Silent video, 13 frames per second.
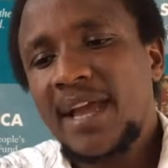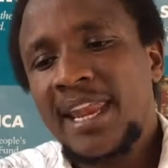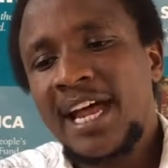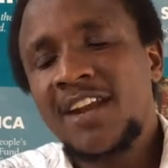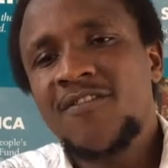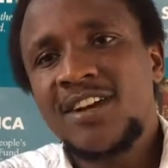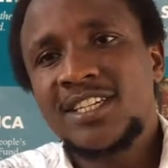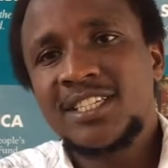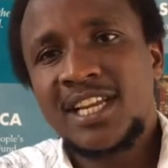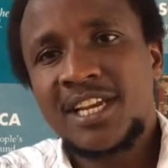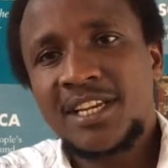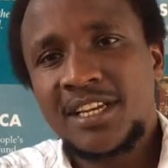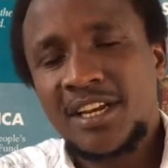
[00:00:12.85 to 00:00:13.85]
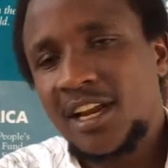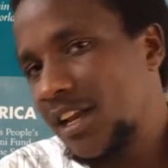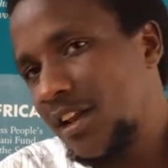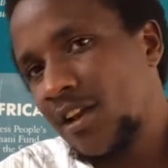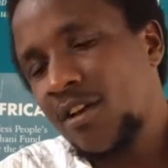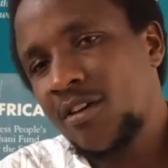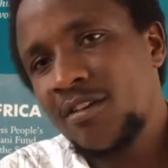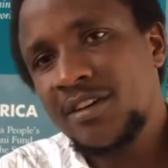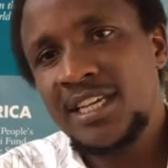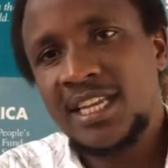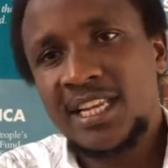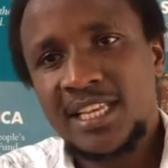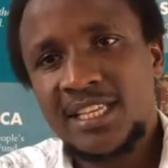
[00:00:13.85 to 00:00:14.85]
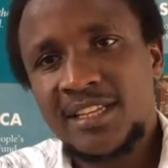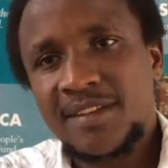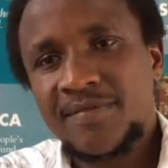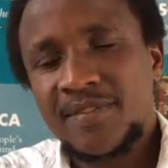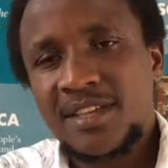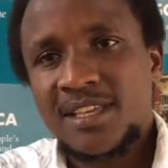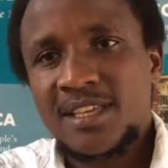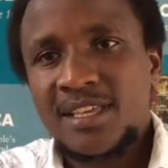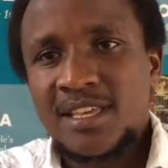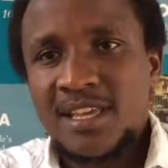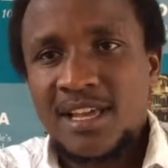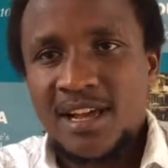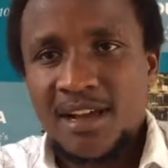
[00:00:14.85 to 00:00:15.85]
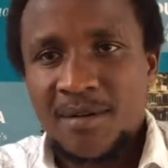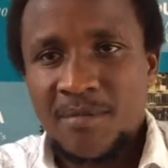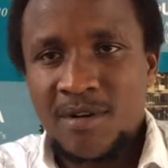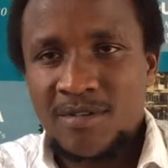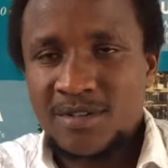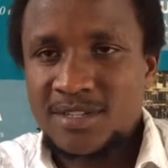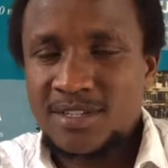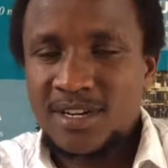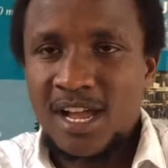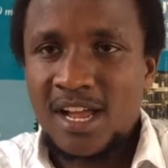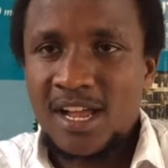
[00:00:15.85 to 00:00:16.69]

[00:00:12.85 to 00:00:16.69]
advert in a local daily about